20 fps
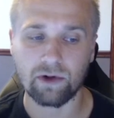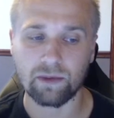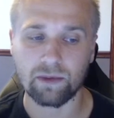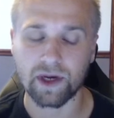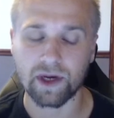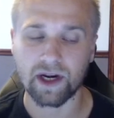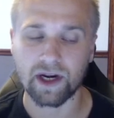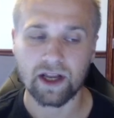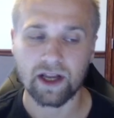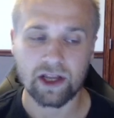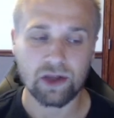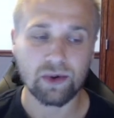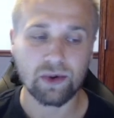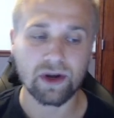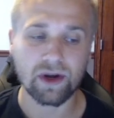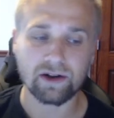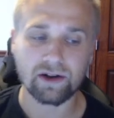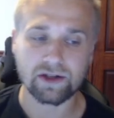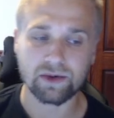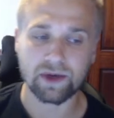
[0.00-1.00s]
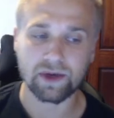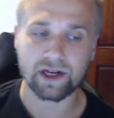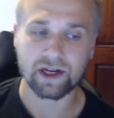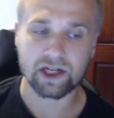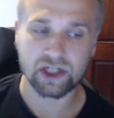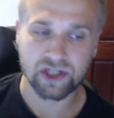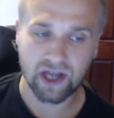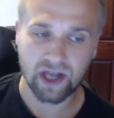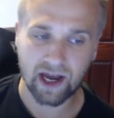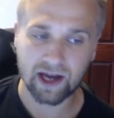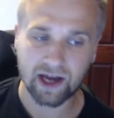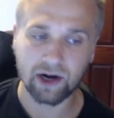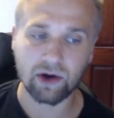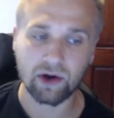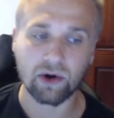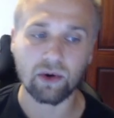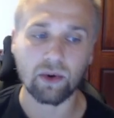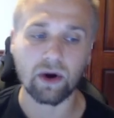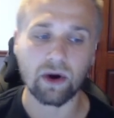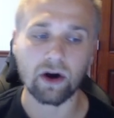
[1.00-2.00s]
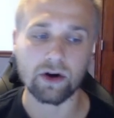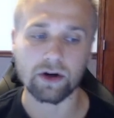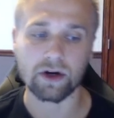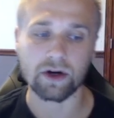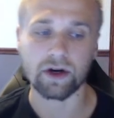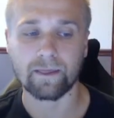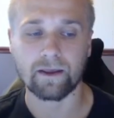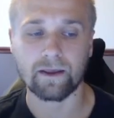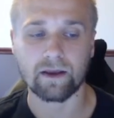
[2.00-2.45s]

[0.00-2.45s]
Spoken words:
but you could also get a Shadow or